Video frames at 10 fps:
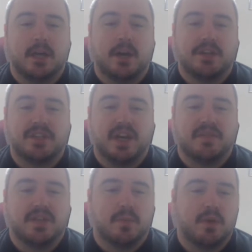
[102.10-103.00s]
shelf
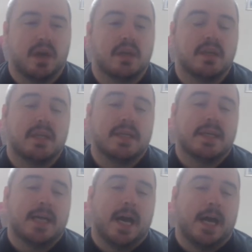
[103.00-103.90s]
somewhere.
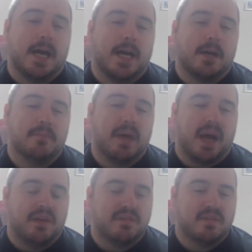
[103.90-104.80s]

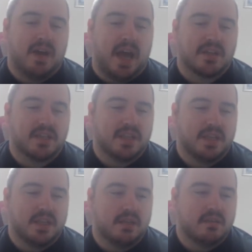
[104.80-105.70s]
I've
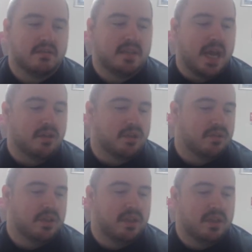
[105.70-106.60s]
actually
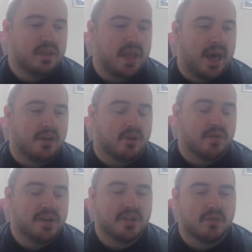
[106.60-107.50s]
downloaded that
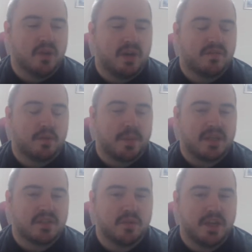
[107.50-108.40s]
original one for my
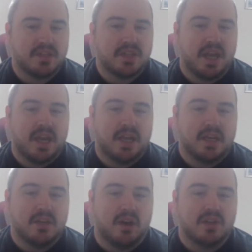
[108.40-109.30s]
Switch,
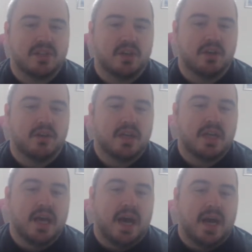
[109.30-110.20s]
and also
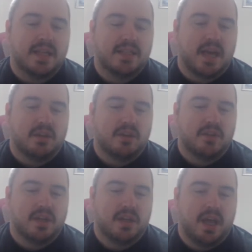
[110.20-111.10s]
I
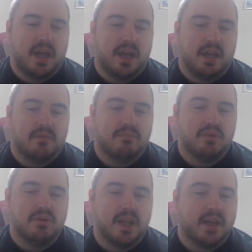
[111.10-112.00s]
downloaded a
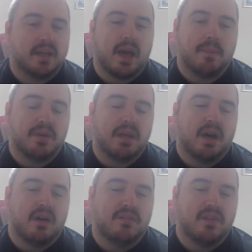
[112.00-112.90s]
bootleg copy
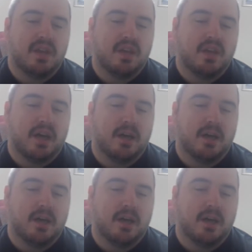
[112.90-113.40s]
of the